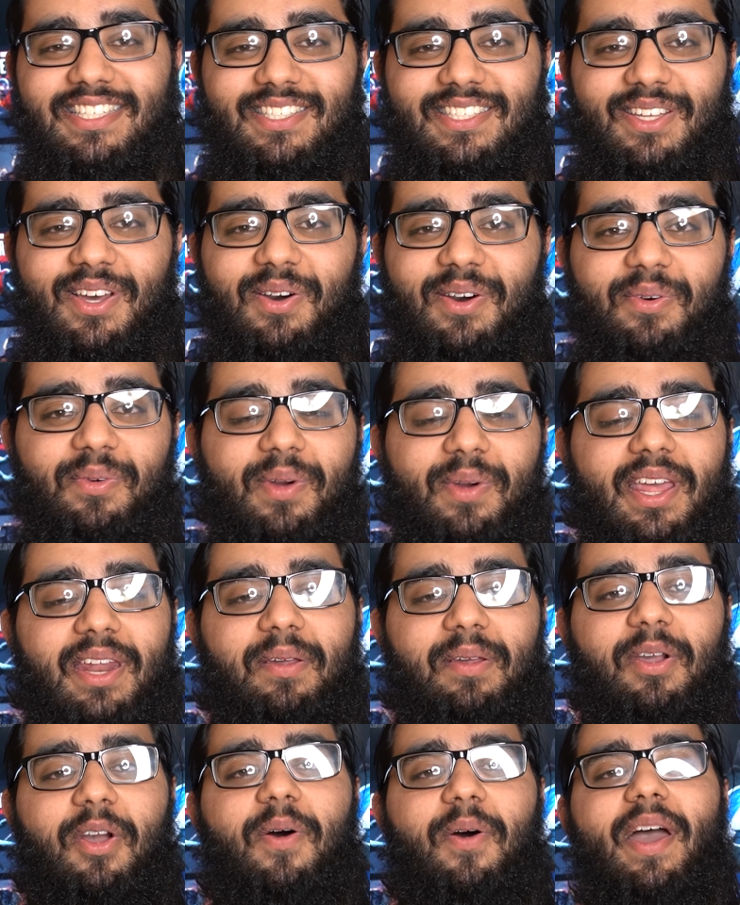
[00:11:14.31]
So we're going
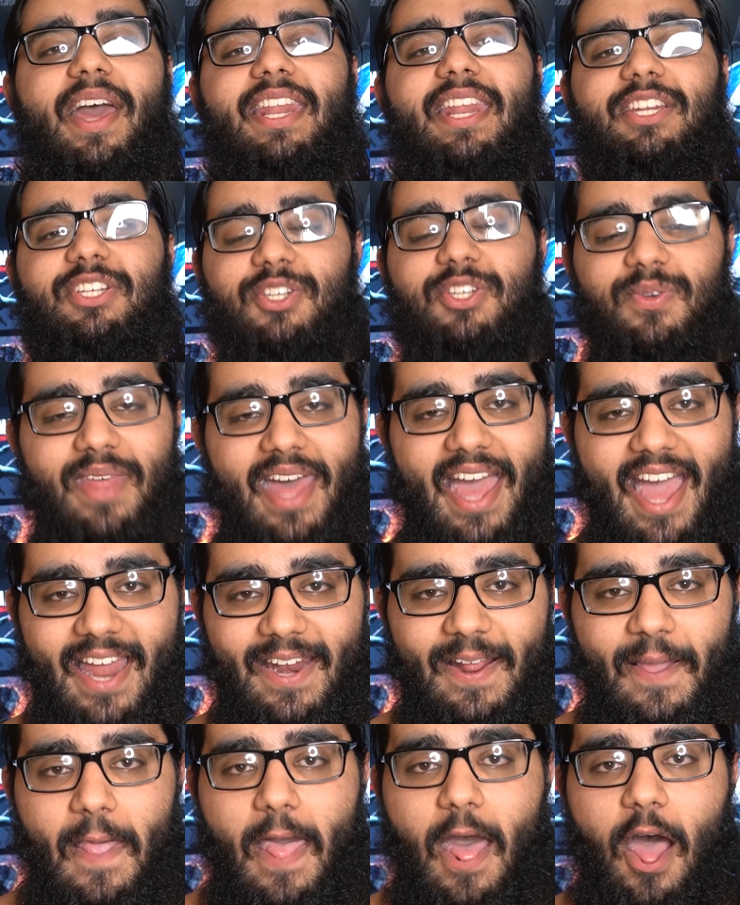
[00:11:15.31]
to go ahead and do that
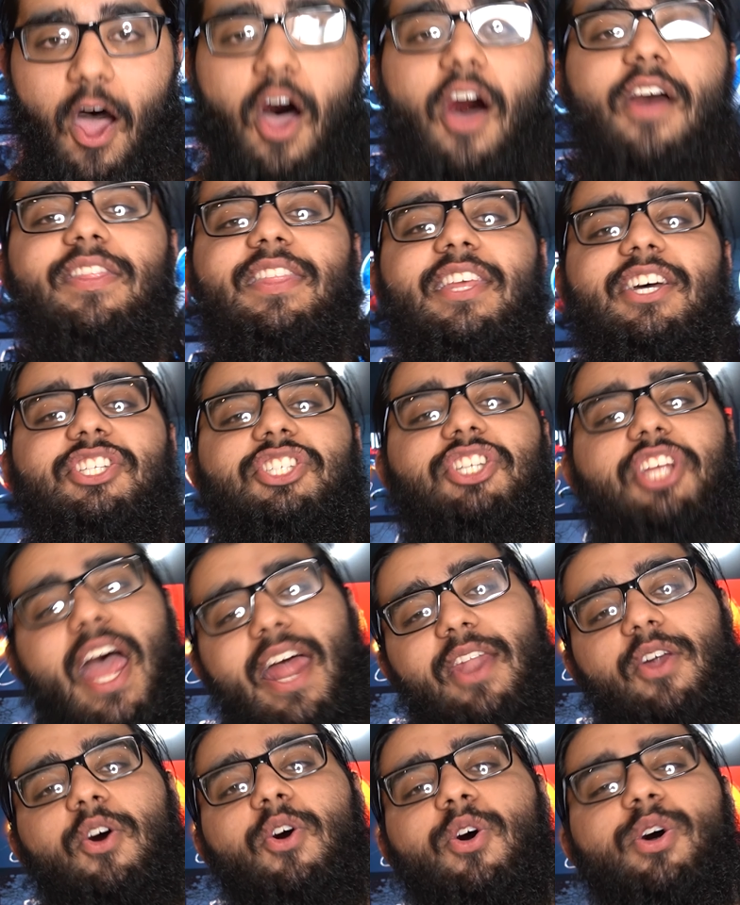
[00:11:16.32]
on the
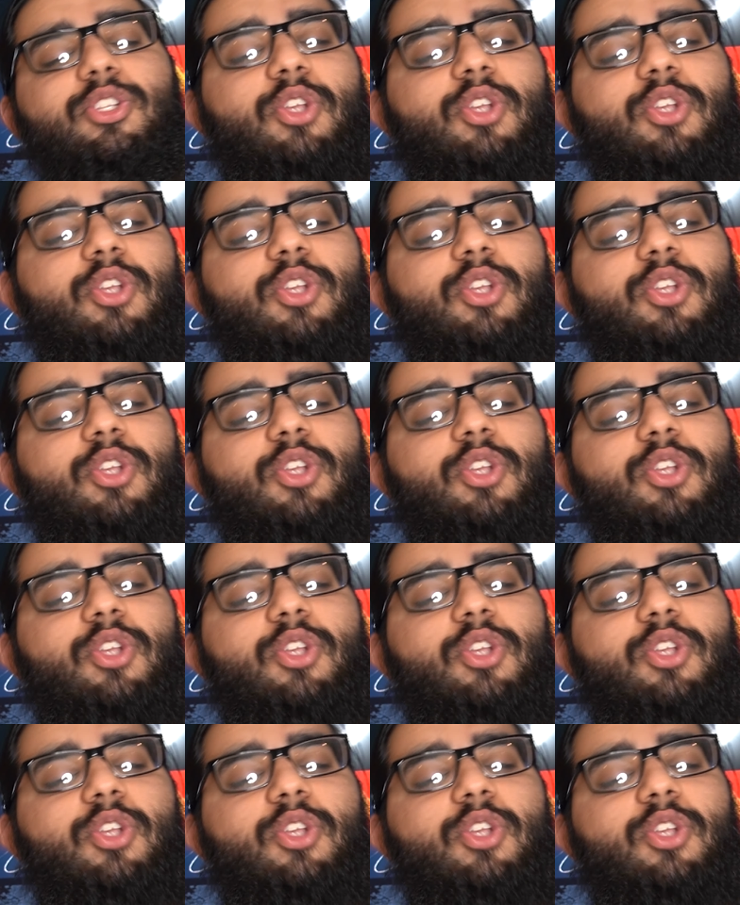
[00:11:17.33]
channel.